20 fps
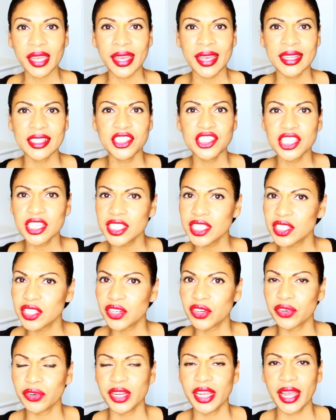and
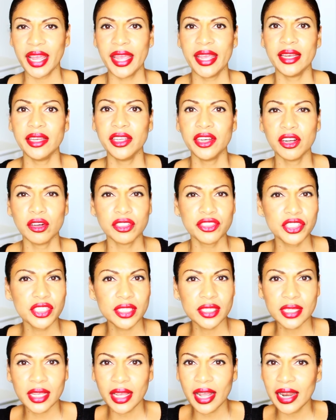just create you know
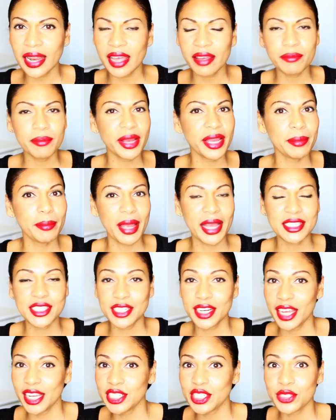just let my
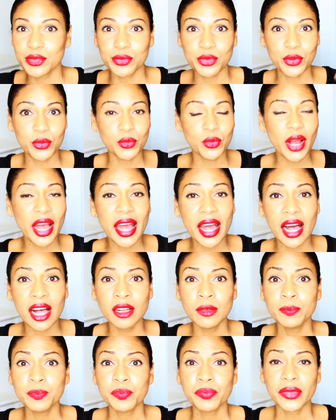imagination run
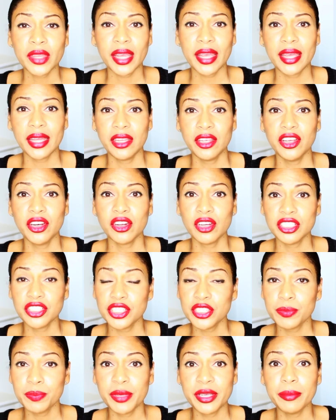wild and you know and
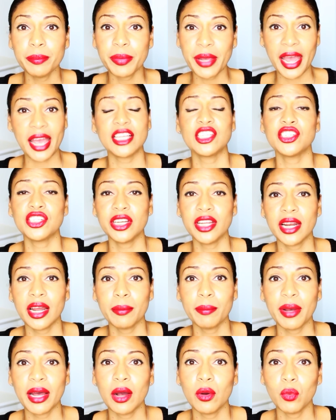just be passionate
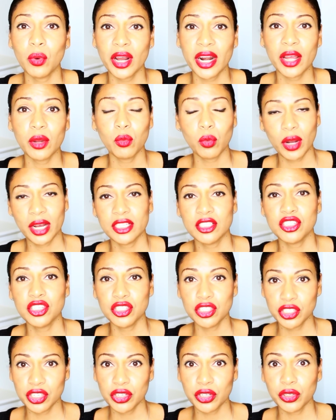about what i want
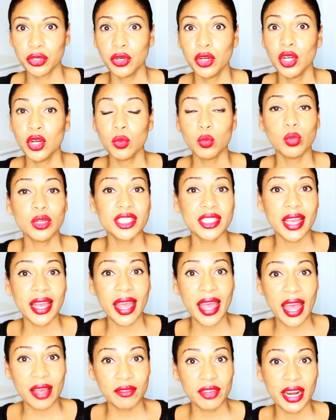to do which i
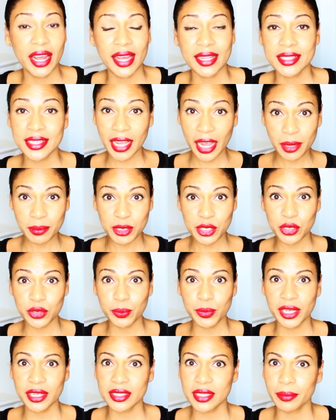haven't had time
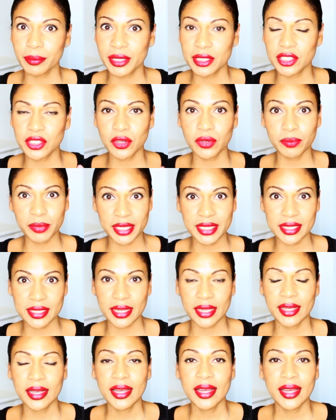to because i've been so
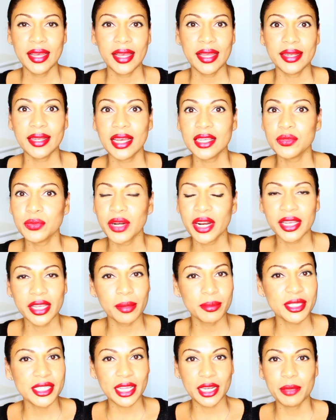busy and that's what i
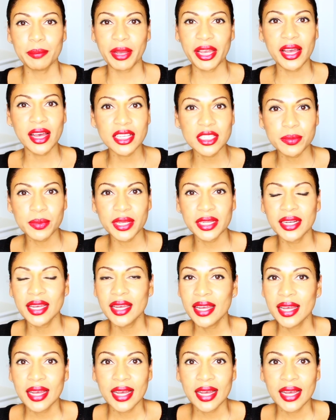kept telling my husband